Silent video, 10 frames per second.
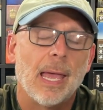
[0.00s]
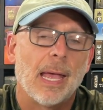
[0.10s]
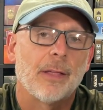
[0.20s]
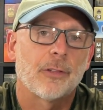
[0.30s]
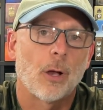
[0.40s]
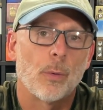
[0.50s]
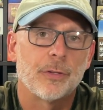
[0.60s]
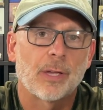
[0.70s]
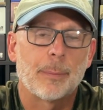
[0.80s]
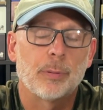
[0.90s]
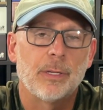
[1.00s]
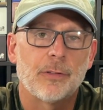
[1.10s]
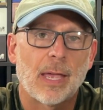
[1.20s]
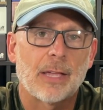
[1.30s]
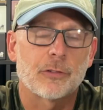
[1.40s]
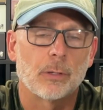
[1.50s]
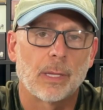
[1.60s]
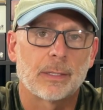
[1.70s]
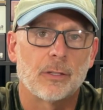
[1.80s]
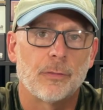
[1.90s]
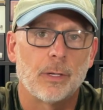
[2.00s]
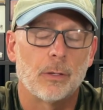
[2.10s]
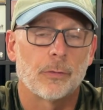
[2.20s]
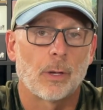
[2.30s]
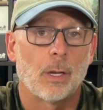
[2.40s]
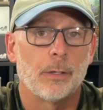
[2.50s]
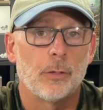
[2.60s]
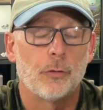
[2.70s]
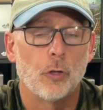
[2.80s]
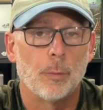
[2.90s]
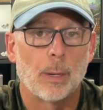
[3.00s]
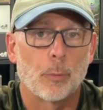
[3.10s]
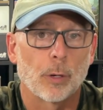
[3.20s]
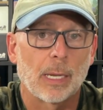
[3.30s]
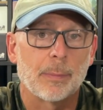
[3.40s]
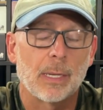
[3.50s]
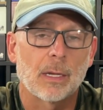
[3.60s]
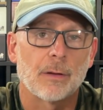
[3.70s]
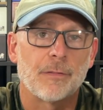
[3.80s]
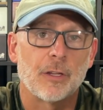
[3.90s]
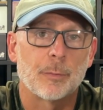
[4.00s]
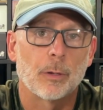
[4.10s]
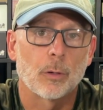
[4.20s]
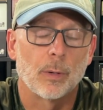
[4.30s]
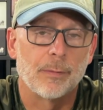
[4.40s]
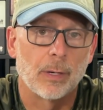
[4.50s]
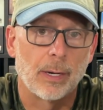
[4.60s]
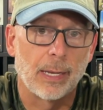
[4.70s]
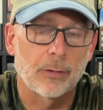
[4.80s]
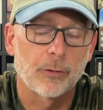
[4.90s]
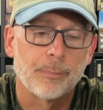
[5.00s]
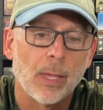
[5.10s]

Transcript: As always, I please ask you like these videos on YouTube, on Board Game Geek, on Facebook, or even on X.